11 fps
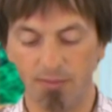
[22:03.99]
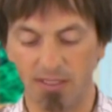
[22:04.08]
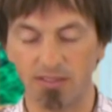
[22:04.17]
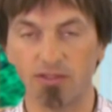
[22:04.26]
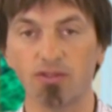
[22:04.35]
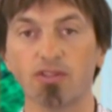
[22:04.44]

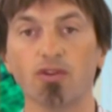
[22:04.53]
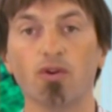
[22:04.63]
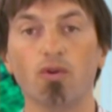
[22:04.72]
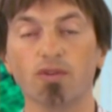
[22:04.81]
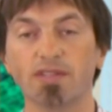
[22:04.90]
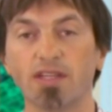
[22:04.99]
because those are the
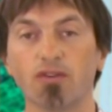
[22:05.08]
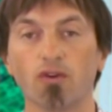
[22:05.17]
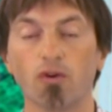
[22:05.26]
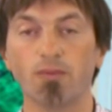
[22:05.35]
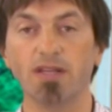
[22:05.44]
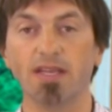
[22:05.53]
holes that you're
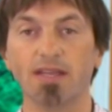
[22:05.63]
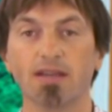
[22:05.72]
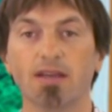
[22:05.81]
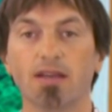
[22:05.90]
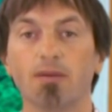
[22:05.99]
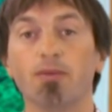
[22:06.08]
opening.
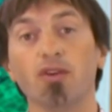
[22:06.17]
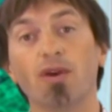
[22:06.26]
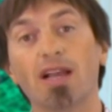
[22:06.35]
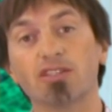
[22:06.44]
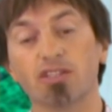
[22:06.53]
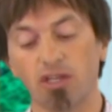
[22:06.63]
But you
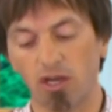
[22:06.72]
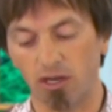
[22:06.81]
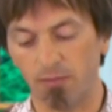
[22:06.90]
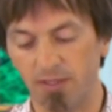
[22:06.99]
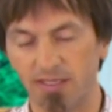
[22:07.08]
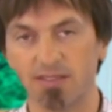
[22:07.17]
actually
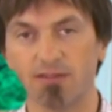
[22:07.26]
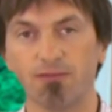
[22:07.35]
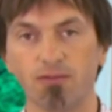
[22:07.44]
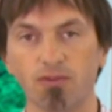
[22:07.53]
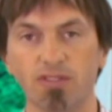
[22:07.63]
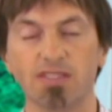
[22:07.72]
are, because the
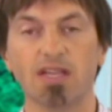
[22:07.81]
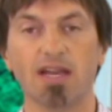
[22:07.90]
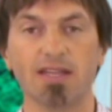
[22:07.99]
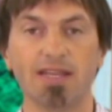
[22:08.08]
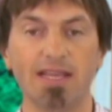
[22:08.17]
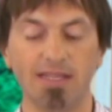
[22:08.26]
flute is not
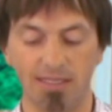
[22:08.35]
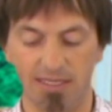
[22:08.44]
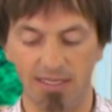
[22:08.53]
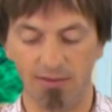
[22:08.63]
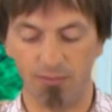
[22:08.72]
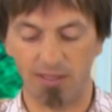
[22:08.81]

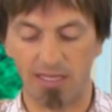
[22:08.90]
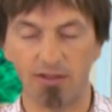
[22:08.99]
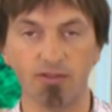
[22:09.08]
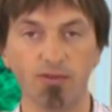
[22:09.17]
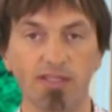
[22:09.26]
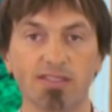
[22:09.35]
innately, without
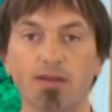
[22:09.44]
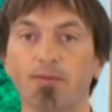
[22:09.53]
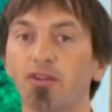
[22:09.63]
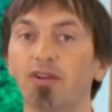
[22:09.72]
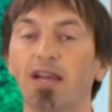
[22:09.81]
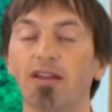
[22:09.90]
doing some
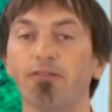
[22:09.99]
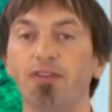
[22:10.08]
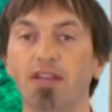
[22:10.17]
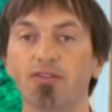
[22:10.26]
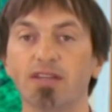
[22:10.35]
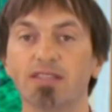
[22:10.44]
other kind of
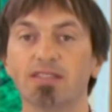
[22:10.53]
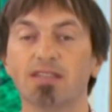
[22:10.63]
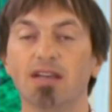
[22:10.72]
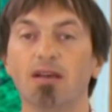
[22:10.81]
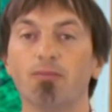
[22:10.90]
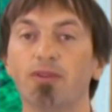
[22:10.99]
fingerings,
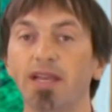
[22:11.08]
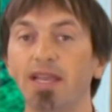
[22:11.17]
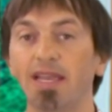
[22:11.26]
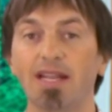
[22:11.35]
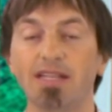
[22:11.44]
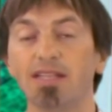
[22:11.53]

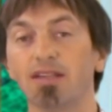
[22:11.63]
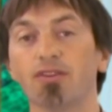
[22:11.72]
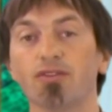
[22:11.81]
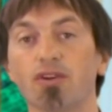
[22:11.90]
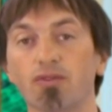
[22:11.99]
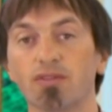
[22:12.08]
playing any of the other
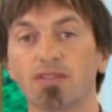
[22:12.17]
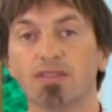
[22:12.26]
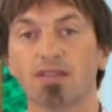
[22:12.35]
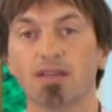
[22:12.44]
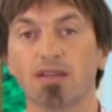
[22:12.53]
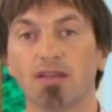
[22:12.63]

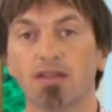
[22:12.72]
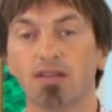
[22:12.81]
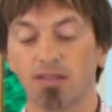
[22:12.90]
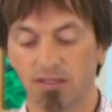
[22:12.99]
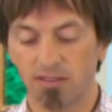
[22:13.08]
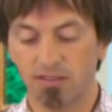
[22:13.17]
notes.
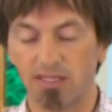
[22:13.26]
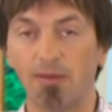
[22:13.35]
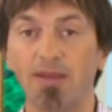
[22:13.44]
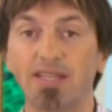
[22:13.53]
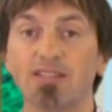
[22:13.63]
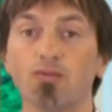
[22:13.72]
So that
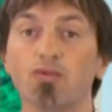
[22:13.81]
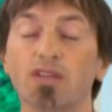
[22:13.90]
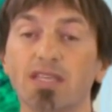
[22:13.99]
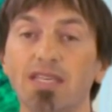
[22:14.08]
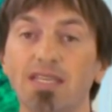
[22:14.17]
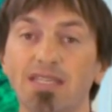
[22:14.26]
makes it
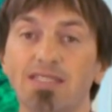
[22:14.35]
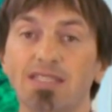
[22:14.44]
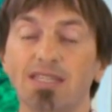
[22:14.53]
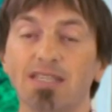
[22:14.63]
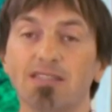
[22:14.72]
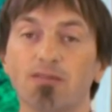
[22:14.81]
really
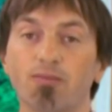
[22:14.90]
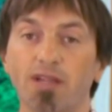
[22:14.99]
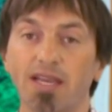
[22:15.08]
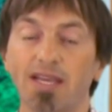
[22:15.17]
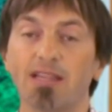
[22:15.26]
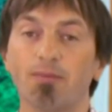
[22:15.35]
easy to
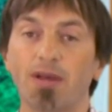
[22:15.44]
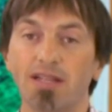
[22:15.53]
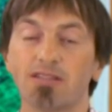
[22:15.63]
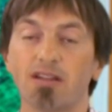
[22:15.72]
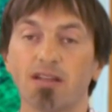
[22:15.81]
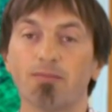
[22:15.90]
play the
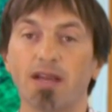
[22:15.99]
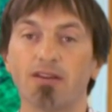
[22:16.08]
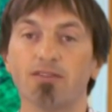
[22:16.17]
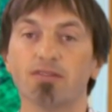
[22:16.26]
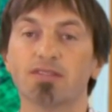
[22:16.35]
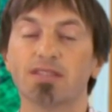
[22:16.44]
pentatonic
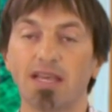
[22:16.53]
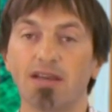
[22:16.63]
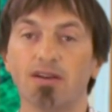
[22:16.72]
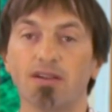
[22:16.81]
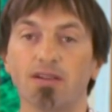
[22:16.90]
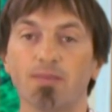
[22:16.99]
minor
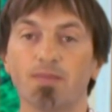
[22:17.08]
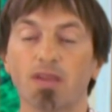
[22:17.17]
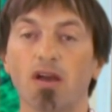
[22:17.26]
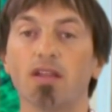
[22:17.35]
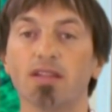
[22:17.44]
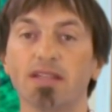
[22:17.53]
scale
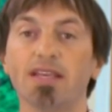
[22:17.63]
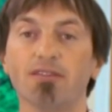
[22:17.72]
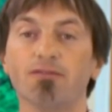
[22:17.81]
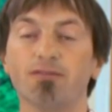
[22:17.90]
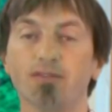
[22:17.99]
on the native